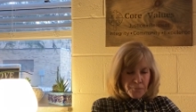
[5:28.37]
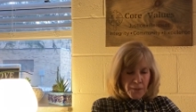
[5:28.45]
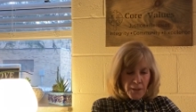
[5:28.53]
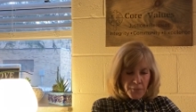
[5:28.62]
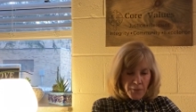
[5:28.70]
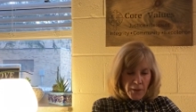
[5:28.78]

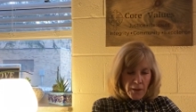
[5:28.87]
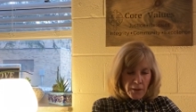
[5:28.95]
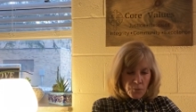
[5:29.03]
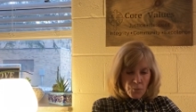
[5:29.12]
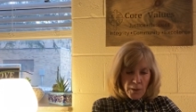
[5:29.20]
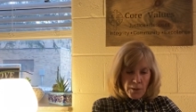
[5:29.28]
And then,
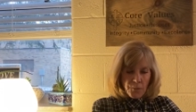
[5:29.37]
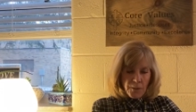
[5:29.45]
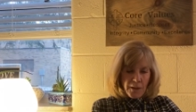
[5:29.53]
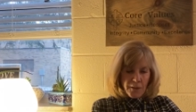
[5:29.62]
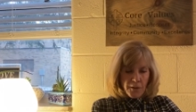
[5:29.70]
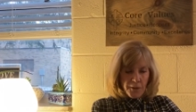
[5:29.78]
right when
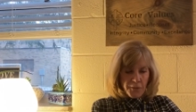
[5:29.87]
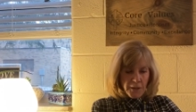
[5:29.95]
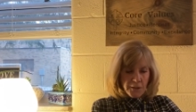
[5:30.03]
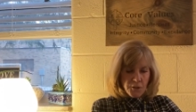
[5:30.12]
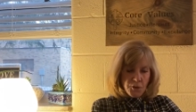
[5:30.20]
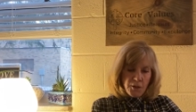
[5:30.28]
I thought
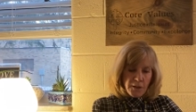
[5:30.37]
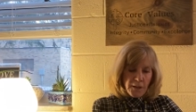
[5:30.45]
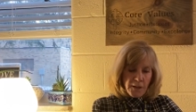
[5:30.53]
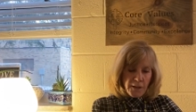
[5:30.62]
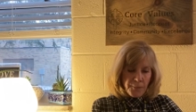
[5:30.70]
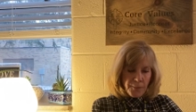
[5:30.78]
things couldn't get
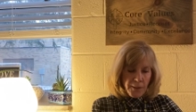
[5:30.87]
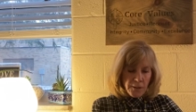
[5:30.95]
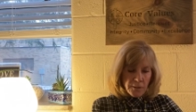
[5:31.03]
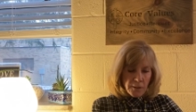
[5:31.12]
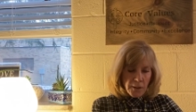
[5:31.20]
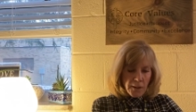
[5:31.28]
any
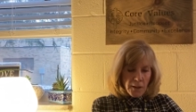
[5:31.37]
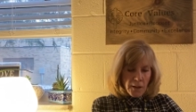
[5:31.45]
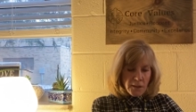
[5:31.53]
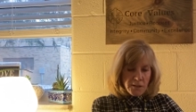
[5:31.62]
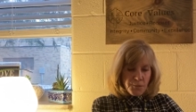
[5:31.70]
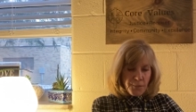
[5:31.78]
better,
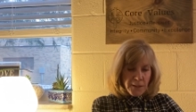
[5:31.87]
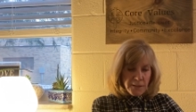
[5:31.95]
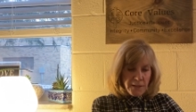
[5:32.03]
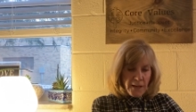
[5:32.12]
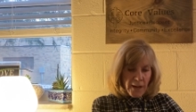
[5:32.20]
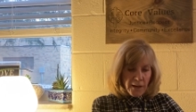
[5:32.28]
a
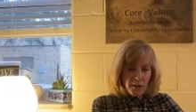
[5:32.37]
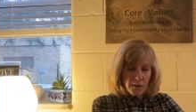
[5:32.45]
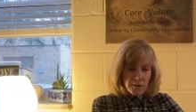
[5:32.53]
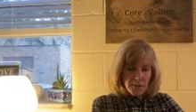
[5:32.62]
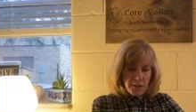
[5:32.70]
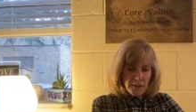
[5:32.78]

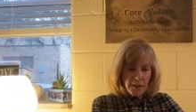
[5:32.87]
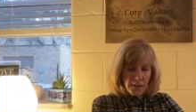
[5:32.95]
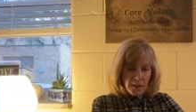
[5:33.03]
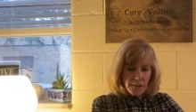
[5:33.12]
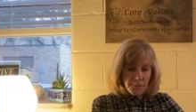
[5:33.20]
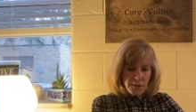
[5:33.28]
spectacular sight
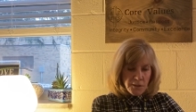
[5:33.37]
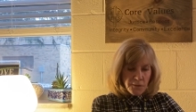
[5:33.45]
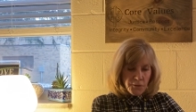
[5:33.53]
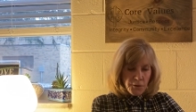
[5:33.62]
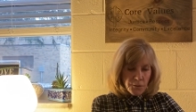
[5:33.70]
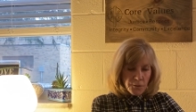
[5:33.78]
comes into
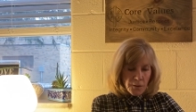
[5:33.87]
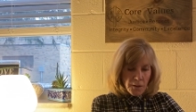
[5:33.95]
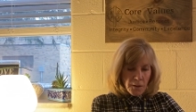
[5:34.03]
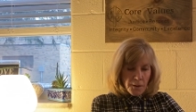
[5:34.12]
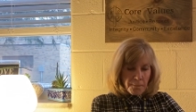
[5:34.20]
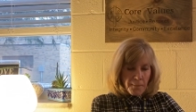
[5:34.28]
view.
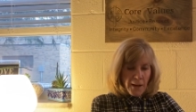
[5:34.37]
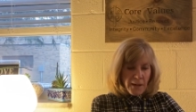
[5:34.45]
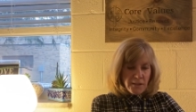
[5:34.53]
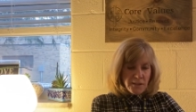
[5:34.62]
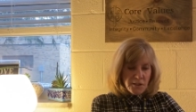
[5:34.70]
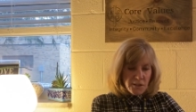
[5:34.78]
My
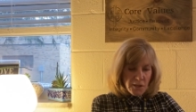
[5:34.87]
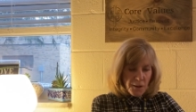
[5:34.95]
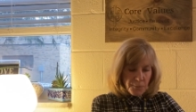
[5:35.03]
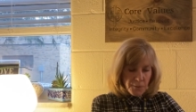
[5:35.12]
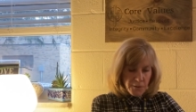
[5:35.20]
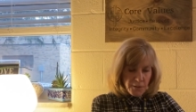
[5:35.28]

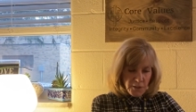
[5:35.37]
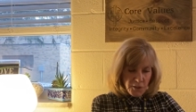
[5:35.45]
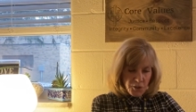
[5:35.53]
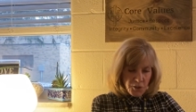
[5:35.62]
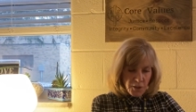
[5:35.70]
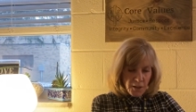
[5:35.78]
supper
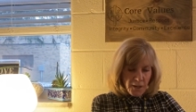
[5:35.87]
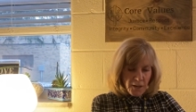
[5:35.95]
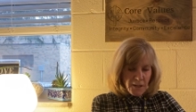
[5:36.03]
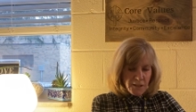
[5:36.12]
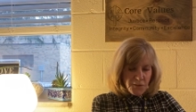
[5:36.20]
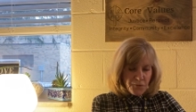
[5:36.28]
dish.
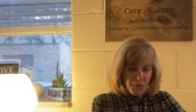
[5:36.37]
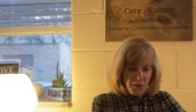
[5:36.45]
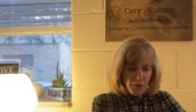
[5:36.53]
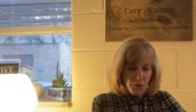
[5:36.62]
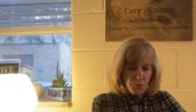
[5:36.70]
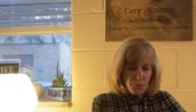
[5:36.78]
It's
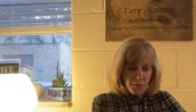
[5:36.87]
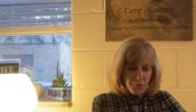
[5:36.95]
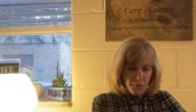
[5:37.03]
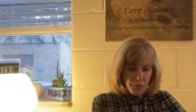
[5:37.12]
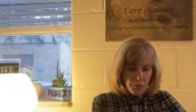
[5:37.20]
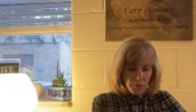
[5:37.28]
filled with
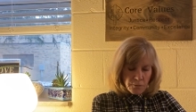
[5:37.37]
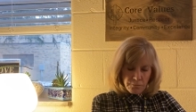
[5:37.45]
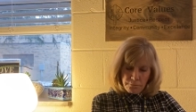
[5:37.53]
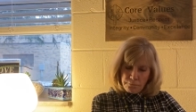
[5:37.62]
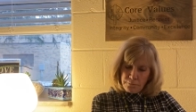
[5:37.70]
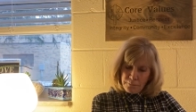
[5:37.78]
food.
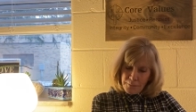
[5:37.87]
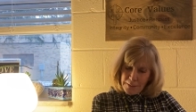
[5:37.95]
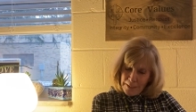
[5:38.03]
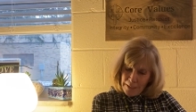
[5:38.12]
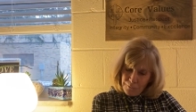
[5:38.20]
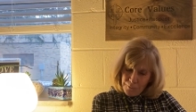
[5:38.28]

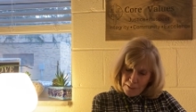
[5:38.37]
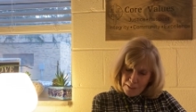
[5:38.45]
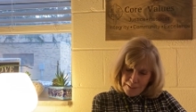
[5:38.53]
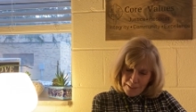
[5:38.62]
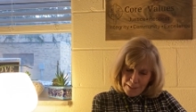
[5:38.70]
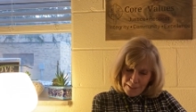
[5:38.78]
Did I forget
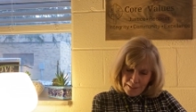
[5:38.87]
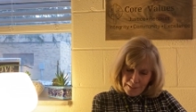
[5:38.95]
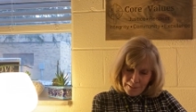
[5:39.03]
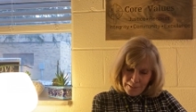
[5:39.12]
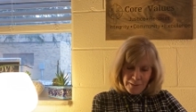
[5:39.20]
to eat it?